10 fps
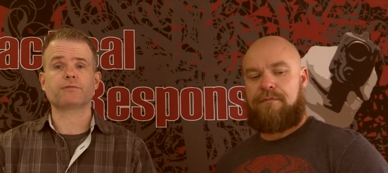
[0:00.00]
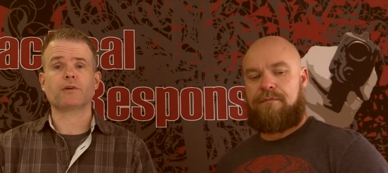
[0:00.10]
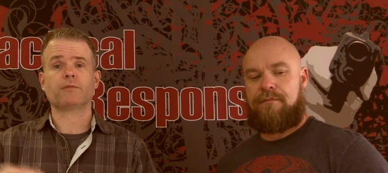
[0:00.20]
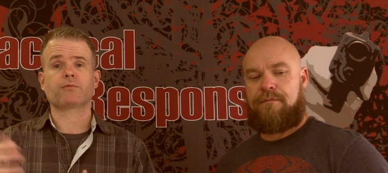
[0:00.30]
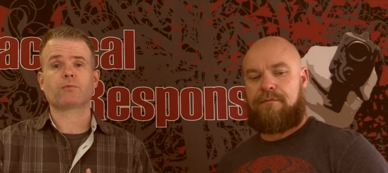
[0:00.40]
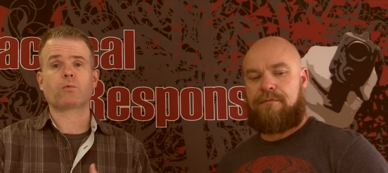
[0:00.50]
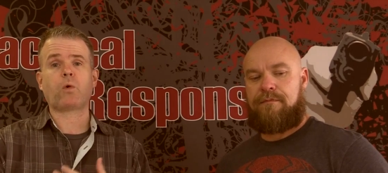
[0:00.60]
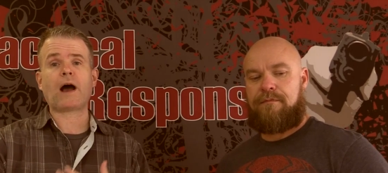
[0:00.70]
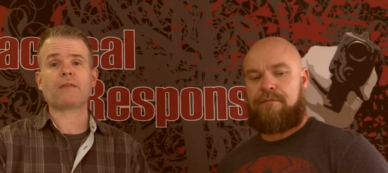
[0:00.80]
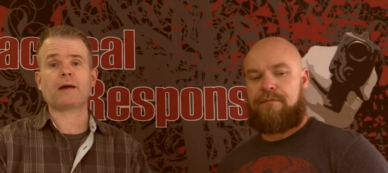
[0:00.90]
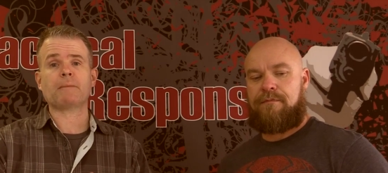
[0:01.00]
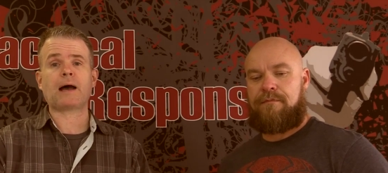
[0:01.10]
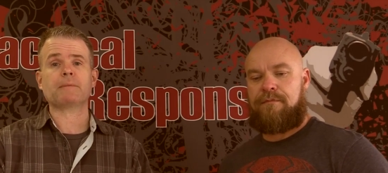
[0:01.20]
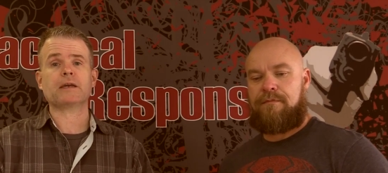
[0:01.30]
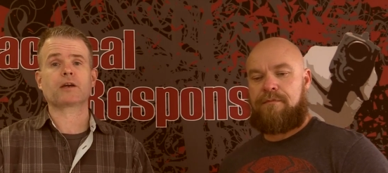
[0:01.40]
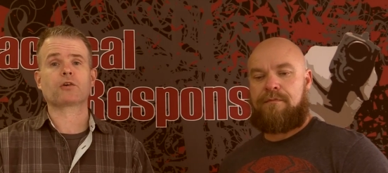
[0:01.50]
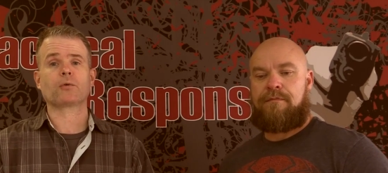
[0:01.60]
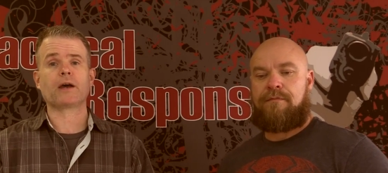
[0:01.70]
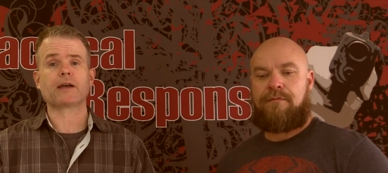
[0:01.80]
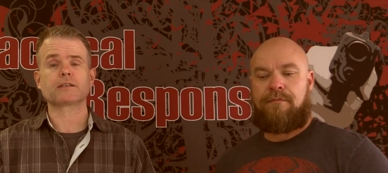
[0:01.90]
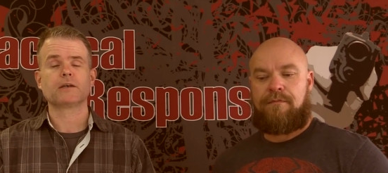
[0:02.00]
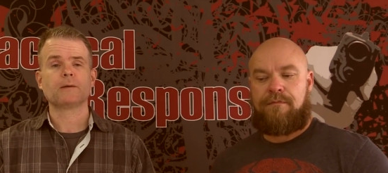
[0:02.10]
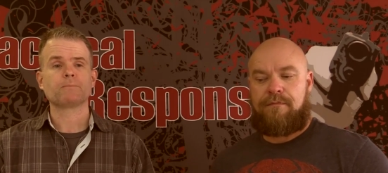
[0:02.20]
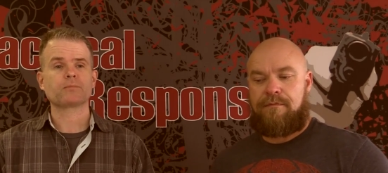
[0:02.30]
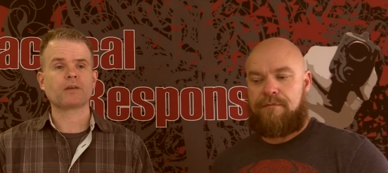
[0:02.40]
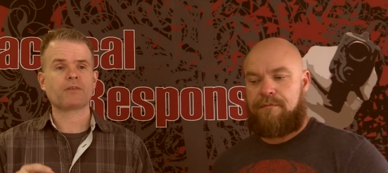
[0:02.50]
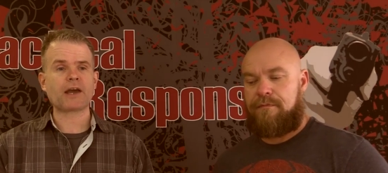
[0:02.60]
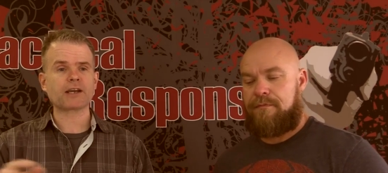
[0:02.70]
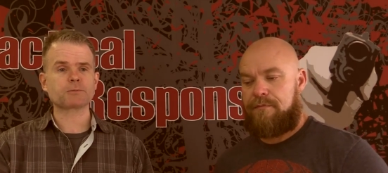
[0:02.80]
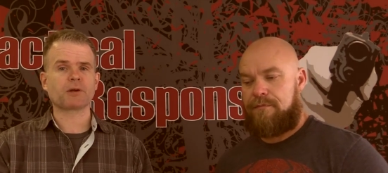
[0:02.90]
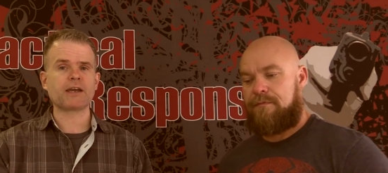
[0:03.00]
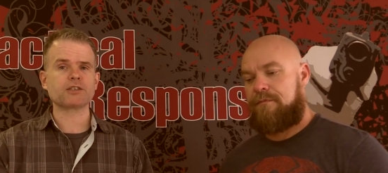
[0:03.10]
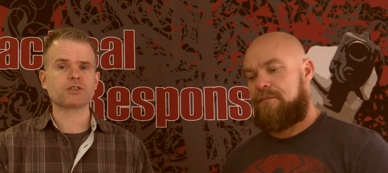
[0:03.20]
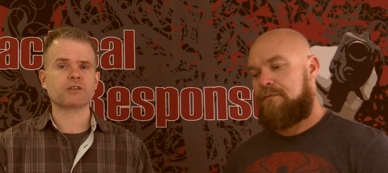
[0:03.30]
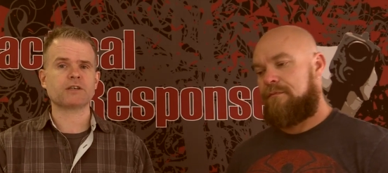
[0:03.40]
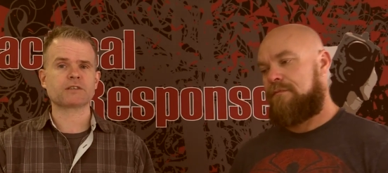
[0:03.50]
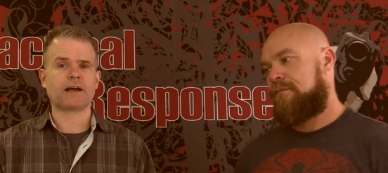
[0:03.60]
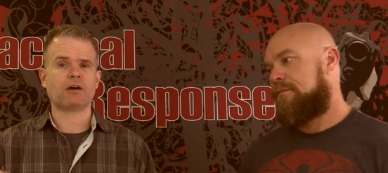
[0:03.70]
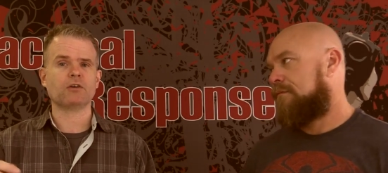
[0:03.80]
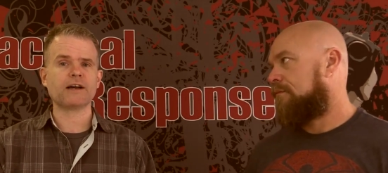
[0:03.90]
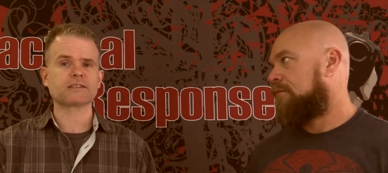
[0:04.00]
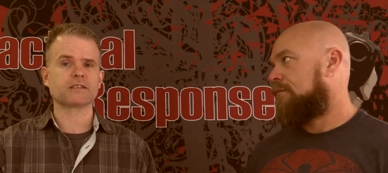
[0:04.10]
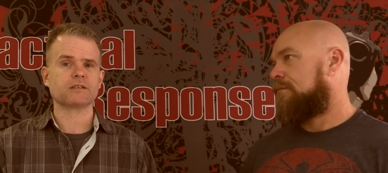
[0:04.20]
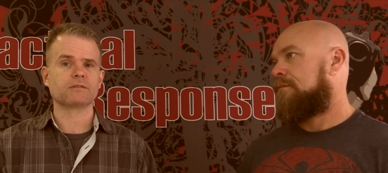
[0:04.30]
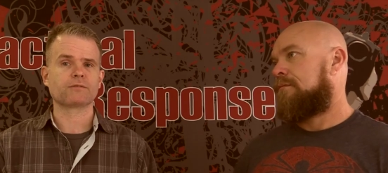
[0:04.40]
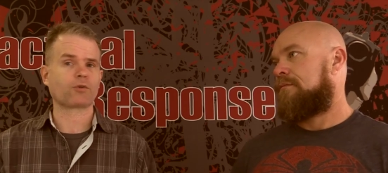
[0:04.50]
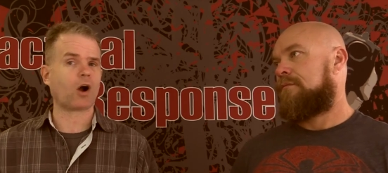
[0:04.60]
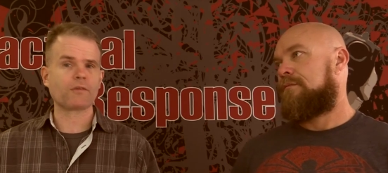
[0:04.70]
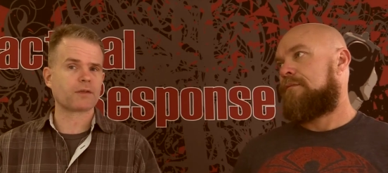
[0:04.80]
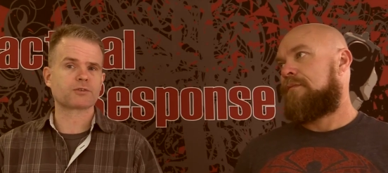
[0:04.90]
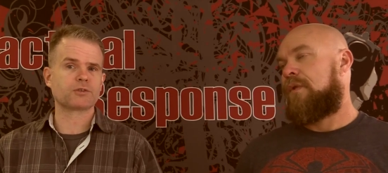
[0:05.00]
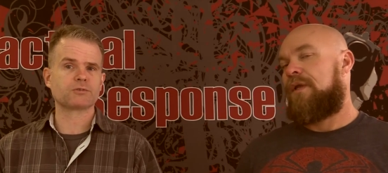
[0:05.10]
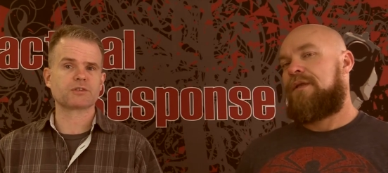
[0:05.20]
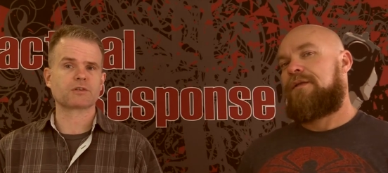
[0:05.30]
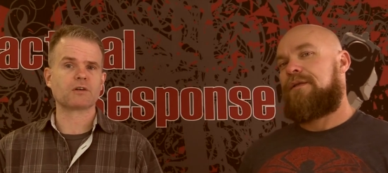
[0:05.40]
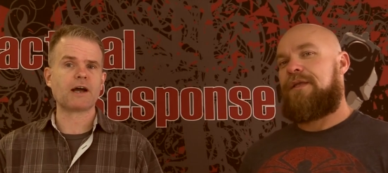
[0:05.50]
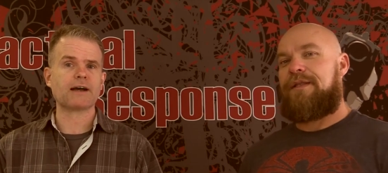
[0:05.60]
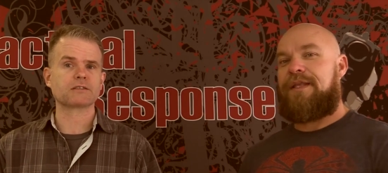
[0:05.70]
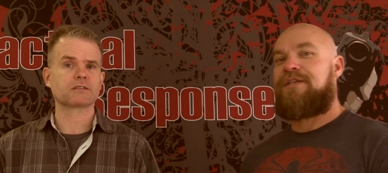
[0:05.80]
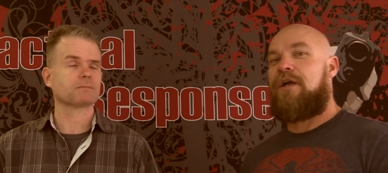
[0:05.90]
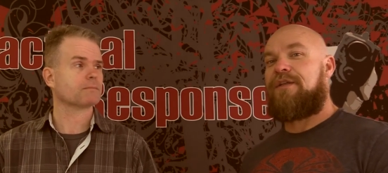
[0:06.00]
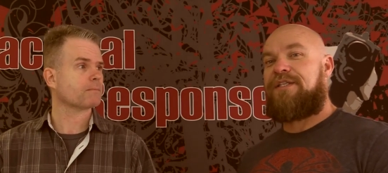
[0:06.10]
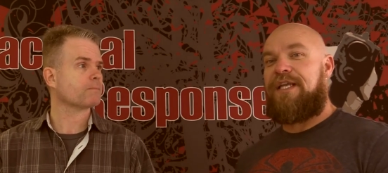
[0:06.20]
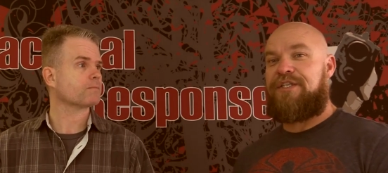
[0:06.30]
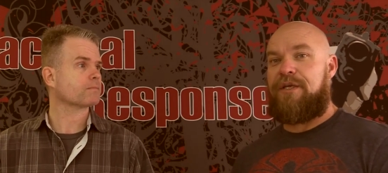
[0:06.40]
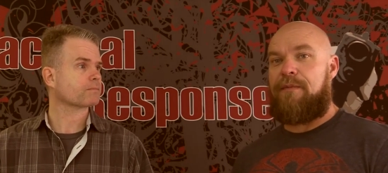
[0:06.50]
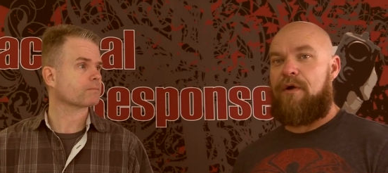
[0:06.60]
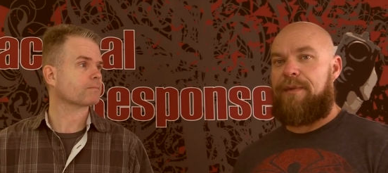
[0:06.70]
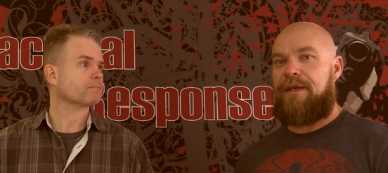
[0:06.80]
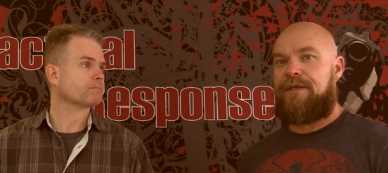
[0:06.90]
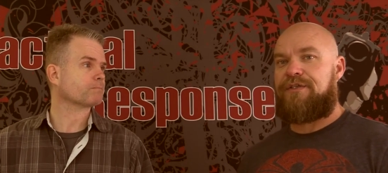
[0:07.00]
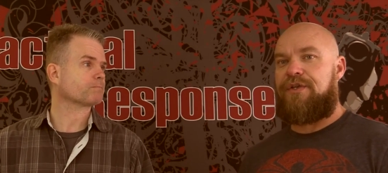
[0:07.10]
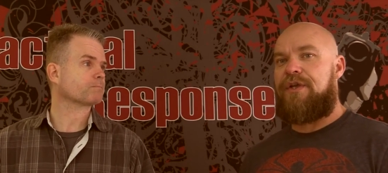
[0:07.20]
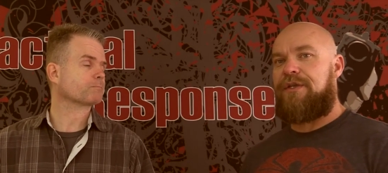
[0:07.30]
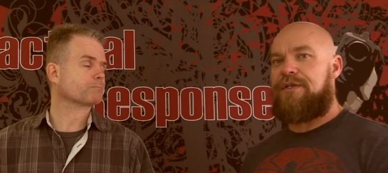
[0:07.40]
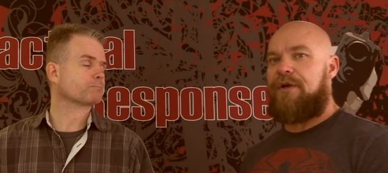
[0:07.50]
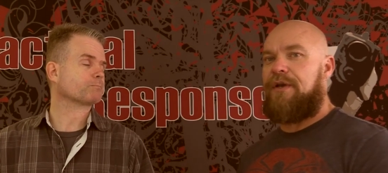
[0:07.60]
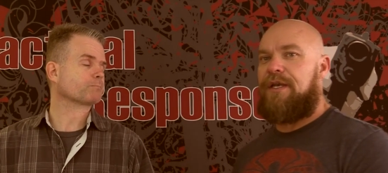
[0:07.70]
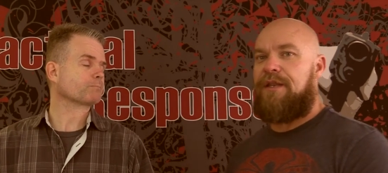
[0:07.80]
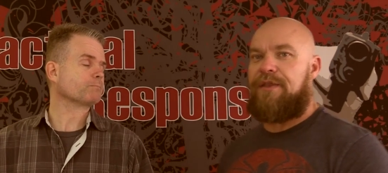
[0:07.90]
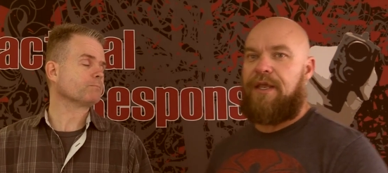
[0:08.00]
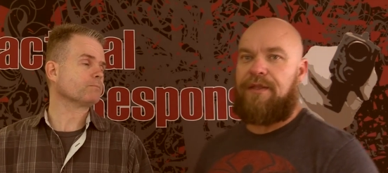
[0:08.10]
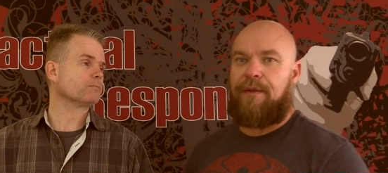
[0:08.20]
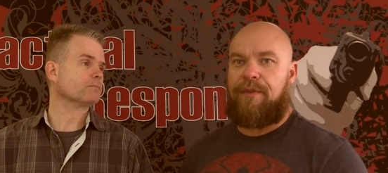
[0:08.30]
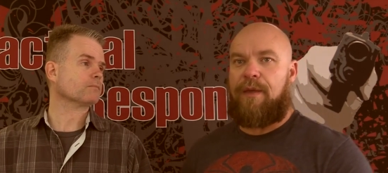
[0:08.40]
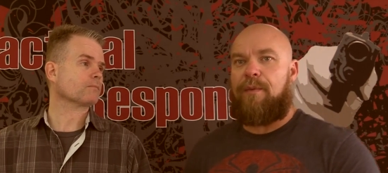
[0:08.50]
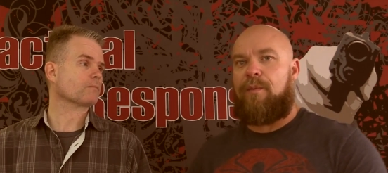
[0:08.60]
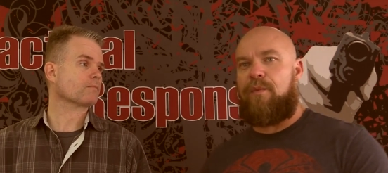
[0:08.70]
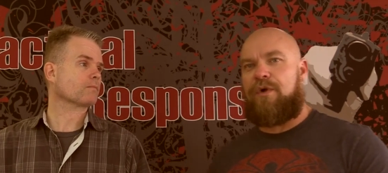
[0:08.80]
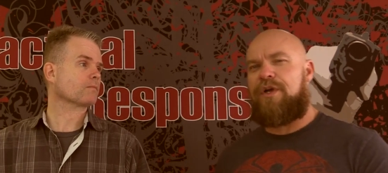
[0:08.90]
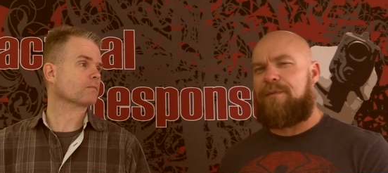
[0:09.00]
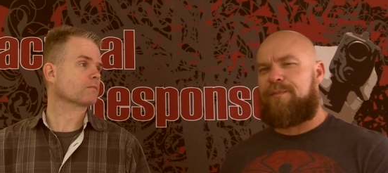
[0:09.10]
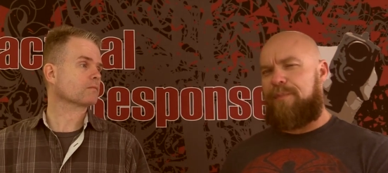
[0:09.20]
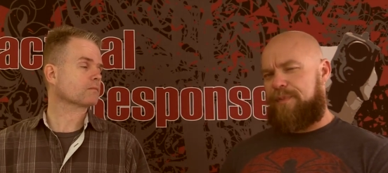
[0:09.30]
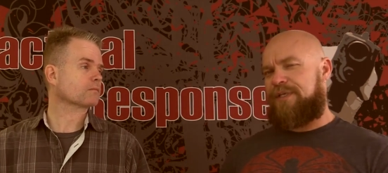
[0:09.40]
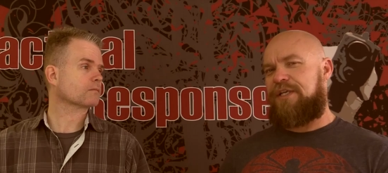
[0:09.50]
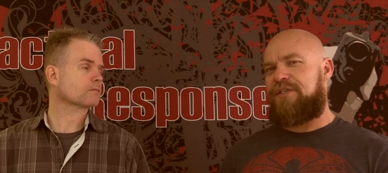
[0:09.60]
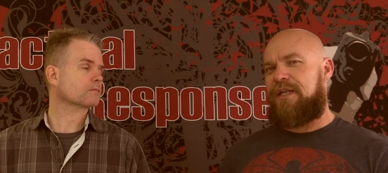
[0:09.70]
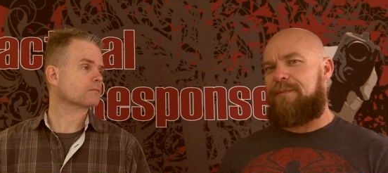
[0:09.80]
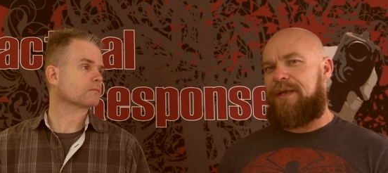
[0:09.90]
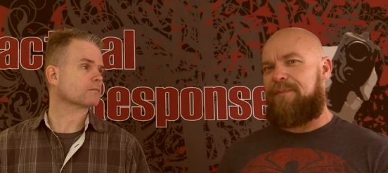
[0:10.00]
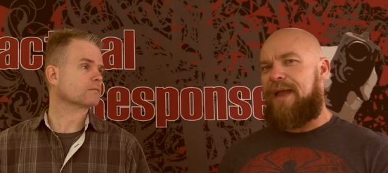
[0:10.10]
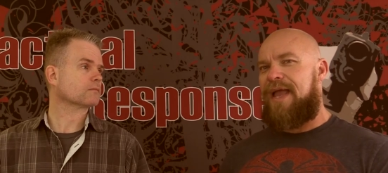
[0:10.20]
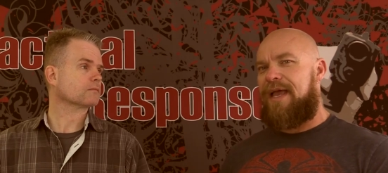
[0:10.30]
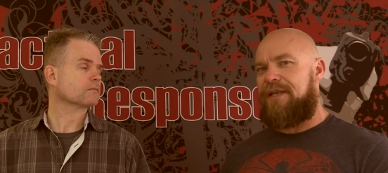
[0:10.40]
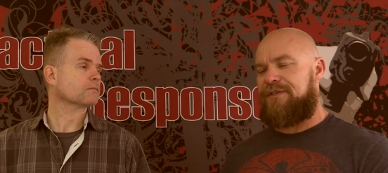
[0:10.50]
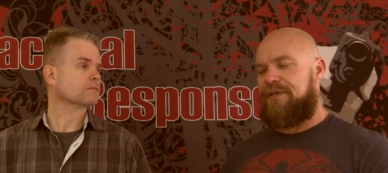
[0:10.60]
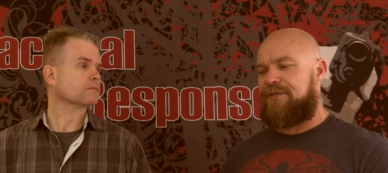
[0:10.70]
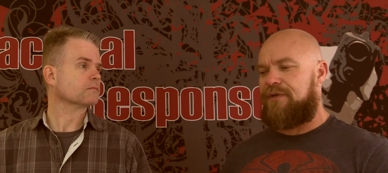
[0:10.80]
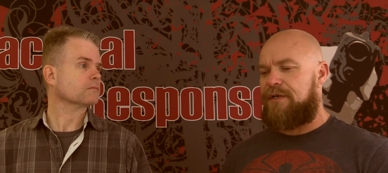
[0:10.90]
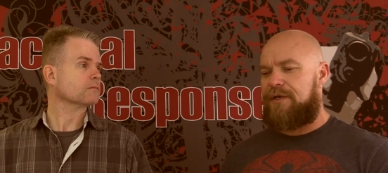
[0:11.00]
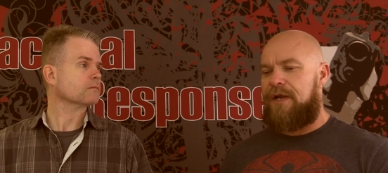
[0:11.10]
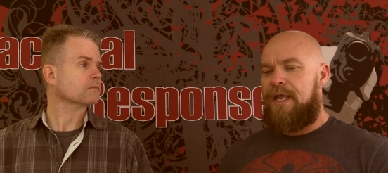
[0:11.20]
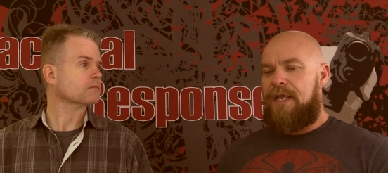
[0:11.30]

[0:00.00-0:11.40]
Speaker 1: of, of why that might be incorrect that explanation is now a lesson for all the other students
Speaker 2: in the class. And that's called a teaching moment. So you can turn anything that, that could potentially be bad as an instructor